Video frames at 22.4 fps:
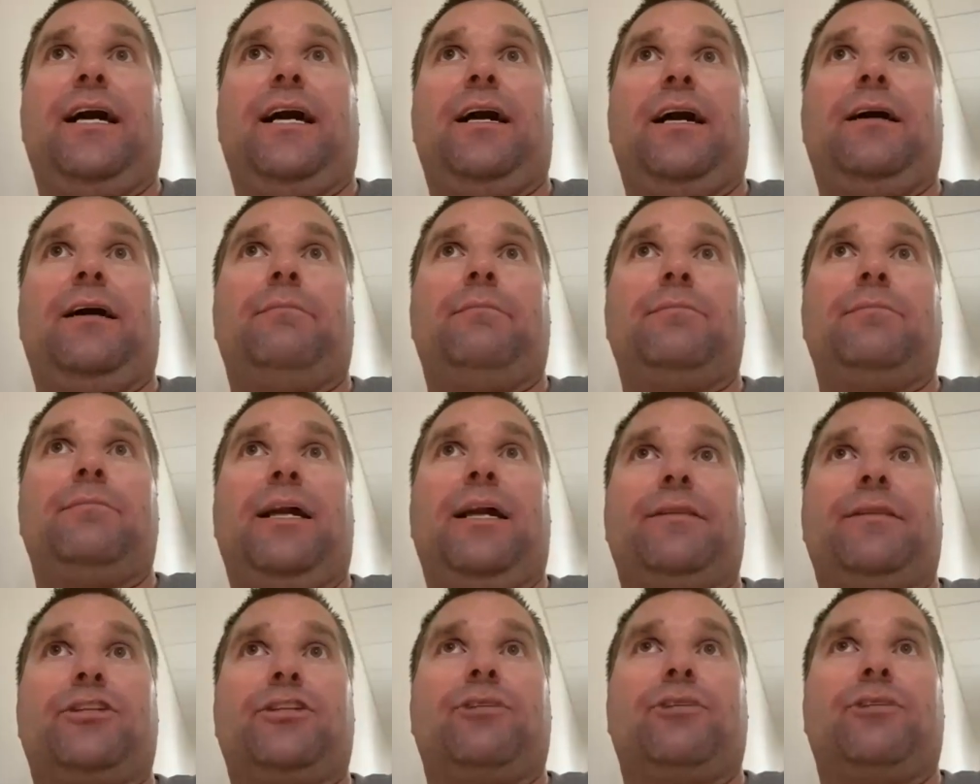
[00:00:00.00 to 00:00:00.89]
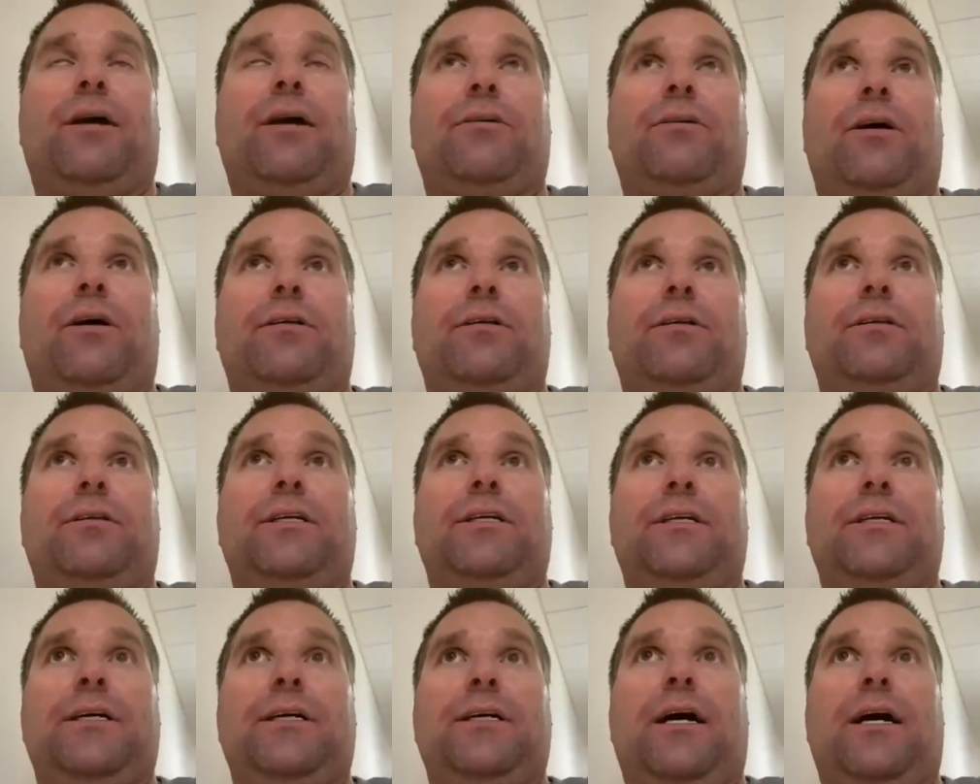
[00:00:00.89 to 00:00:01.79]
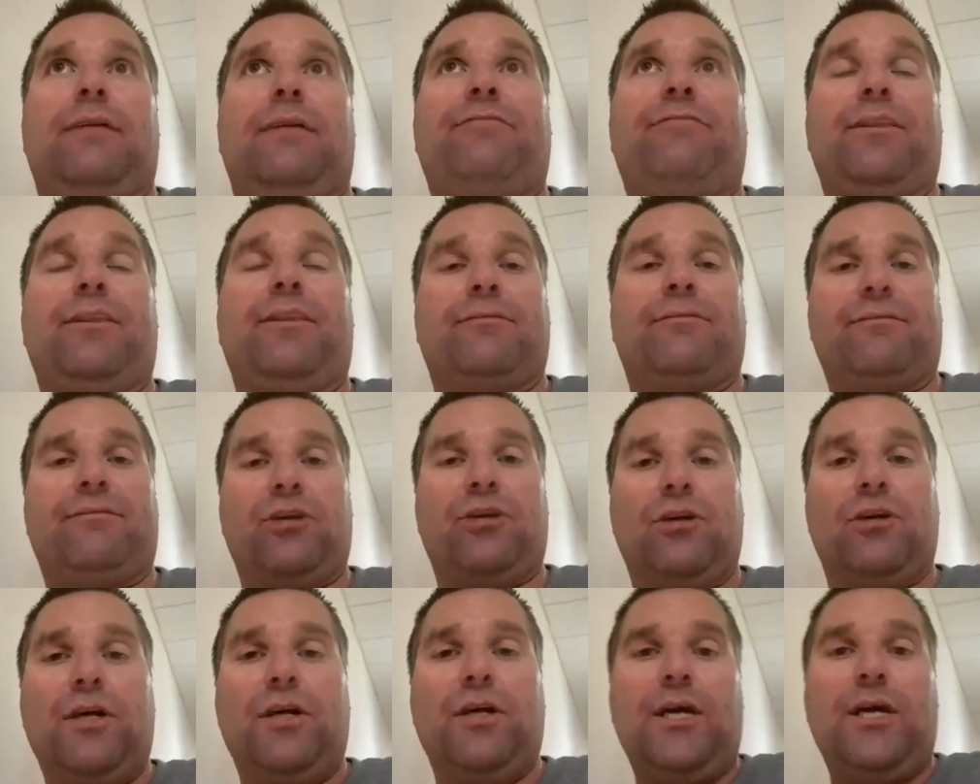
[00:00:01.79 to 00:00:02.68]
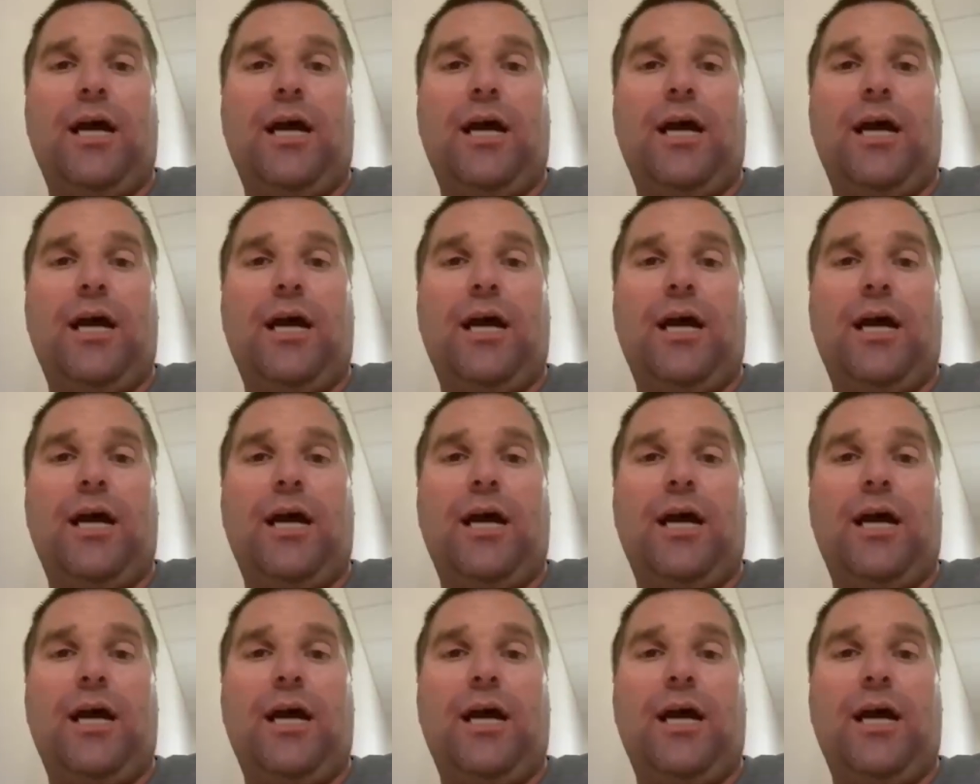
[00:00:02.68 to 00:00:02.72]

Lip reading: and the trout on the Feather River,